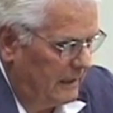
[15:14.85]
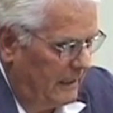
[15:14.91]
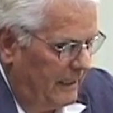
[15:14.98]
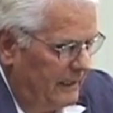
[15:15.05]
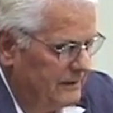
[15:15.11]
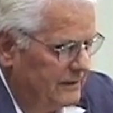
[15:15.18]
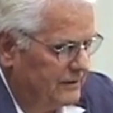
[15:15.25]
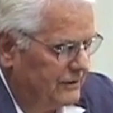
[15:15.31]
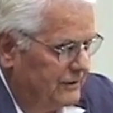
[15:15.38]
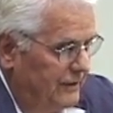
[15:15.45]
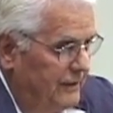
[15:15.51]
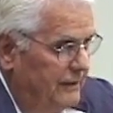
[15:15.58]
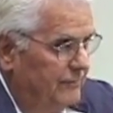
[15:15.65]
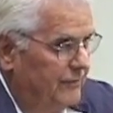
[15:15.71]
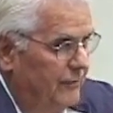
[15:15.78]
I hadn't
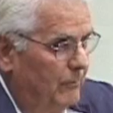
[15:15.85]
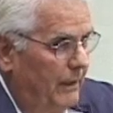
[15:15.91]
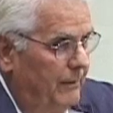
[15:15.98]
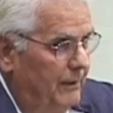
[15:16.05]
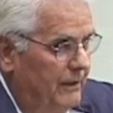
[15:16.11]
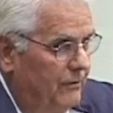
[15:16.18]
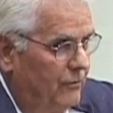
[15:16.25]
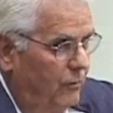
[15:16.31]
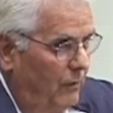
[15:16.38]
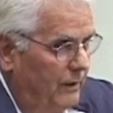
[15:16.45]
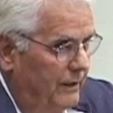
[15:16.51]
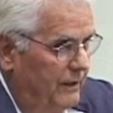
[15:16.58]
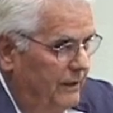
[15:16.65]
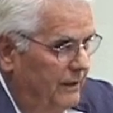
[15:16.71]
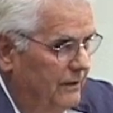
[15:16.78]
seen him for maybe
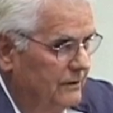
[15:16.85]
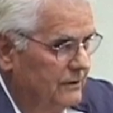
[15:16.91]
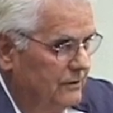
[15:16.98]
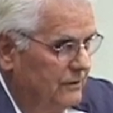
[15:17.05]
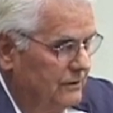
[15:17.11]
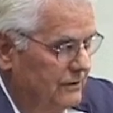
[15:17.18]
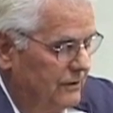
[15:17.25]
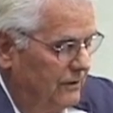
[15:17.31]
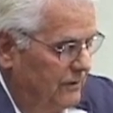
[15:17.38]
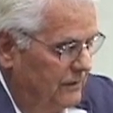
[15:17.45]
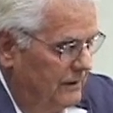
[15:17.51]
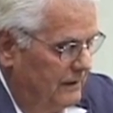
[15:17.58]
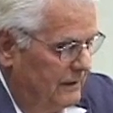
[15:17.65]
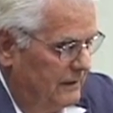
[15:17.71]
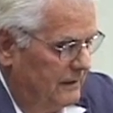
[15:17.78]
20 years or
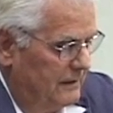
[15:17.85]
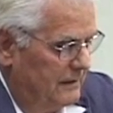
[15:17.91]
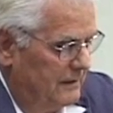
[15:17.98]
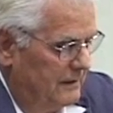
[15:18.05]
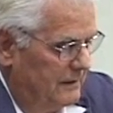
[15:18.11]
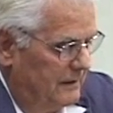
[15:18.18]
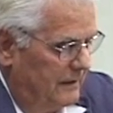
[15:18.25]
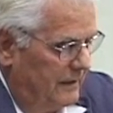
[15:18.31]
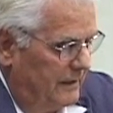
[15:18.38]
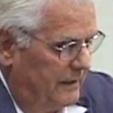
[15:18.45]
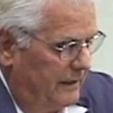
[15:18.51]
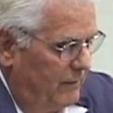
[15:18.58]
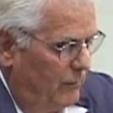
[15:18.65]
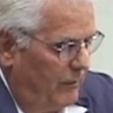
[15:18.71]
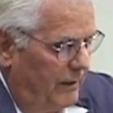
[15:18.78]
so
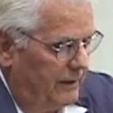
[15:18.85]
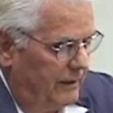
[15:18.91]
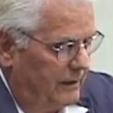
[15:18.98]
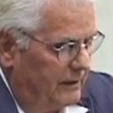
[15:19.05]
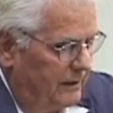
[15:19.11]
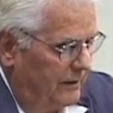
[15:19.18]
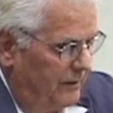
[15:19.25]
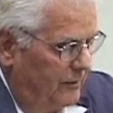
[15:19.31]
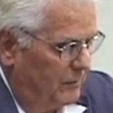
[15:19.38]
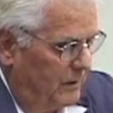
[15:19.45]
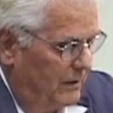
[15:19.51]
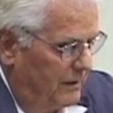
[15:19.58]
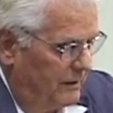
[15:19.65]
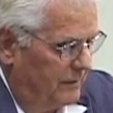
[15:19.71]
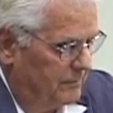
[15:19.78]
and he read at
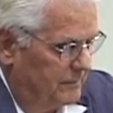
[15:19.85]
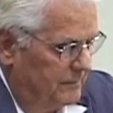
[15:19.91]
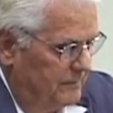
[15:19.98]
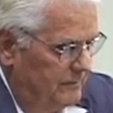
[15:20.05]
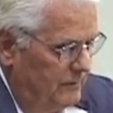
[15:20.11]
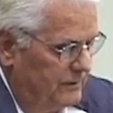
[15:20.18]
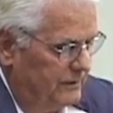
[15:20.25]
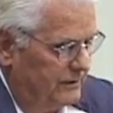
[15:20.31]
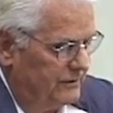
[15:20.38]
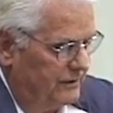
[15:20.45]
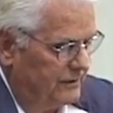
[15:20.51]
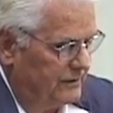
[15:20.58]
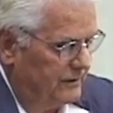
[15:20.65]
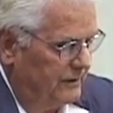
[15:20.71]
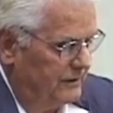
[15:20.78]
Claremont up, which is
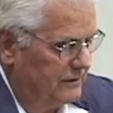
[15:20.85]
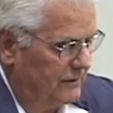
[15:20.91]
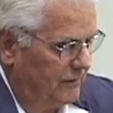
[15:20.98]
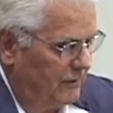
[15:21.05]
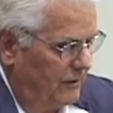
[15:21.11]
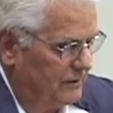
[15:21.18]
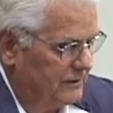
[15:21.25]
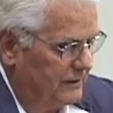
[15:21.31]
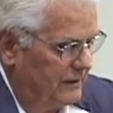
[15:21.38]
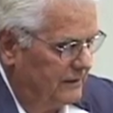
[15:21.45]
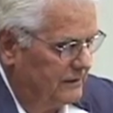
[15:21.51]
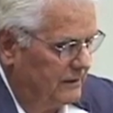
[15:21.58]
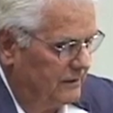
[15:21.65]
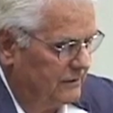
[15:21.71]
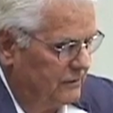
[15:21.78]
just east of Los
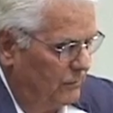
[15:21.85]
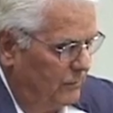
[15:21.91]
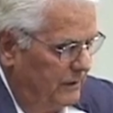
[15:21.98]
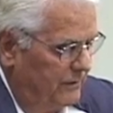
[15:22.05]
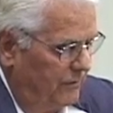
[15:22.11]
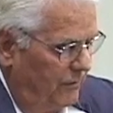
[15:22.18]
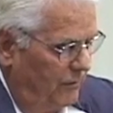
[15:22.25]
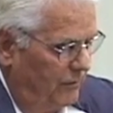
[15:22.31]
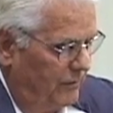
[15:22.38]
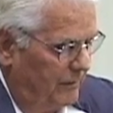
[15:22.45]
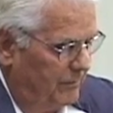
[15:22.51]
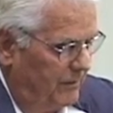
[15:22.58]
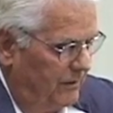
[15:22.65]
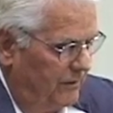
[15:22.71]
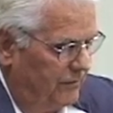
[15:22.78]
Angeles. So we drove
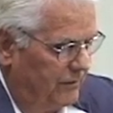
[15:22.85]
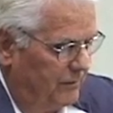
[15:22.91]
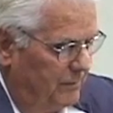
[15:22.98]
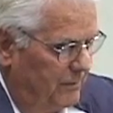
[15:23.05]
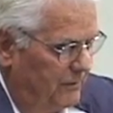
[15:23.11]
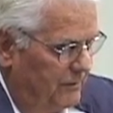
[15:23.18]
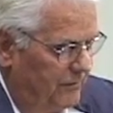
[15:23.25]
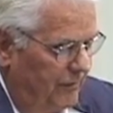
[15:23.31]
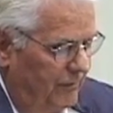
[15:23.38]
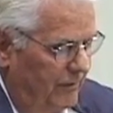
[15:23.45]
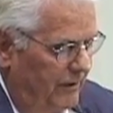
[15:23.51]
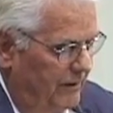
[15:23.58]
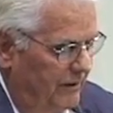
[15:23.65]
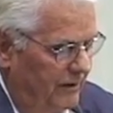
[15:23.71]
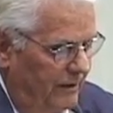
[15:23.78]
up there for the poetry
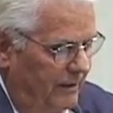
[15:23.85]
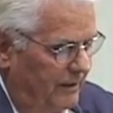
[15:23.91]
reading.